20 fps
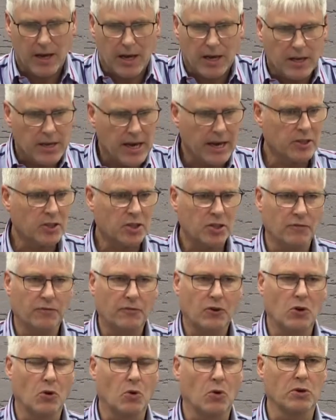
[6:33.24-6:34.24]
Yes, of
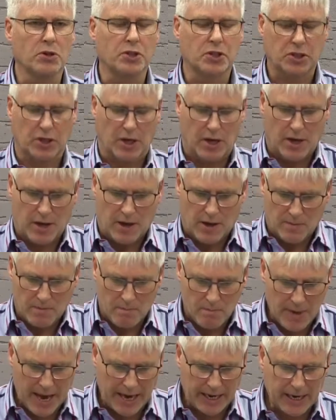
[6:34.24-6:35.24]
course,
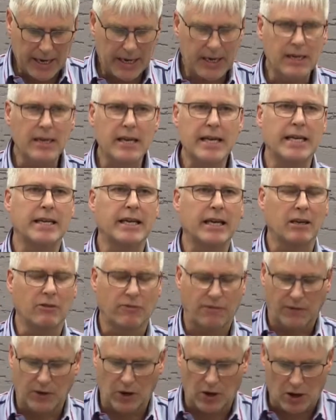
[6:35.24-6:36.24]
many leading
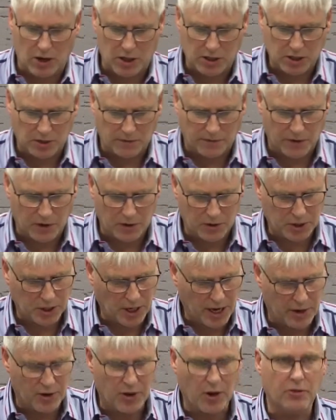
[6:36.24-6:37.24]
philosophers
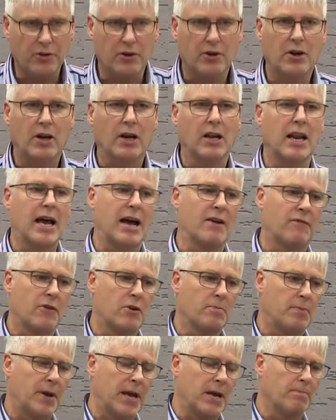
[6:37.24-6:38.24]
and other clever
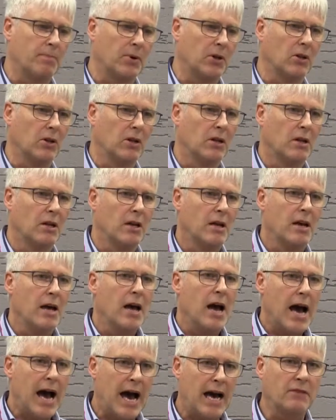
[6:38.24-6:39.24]
people
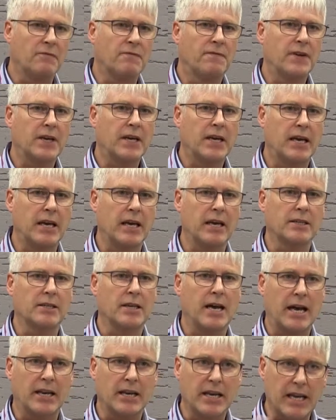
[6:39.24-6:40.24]
advocate
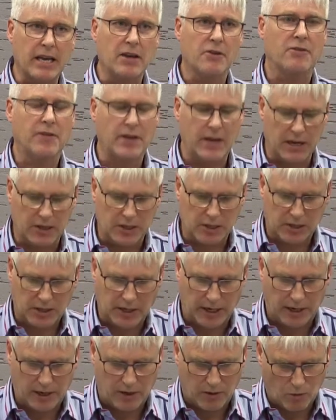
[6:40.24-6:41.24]
an
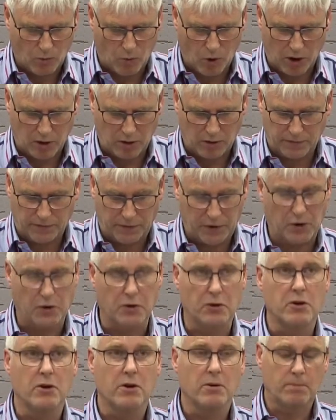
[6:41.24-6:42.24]
atheistic
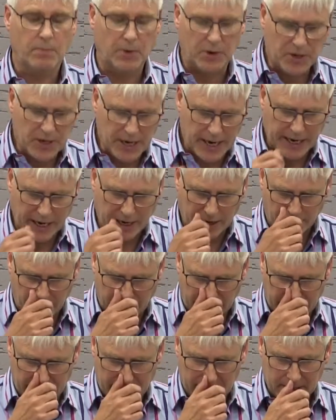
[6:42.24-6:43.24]
worldview,
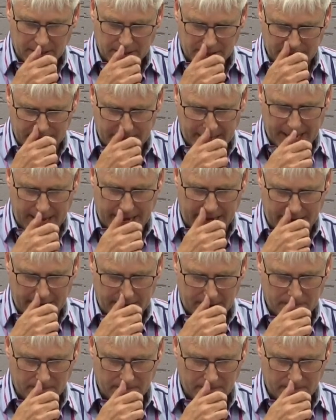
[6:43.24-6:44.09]
particularly today.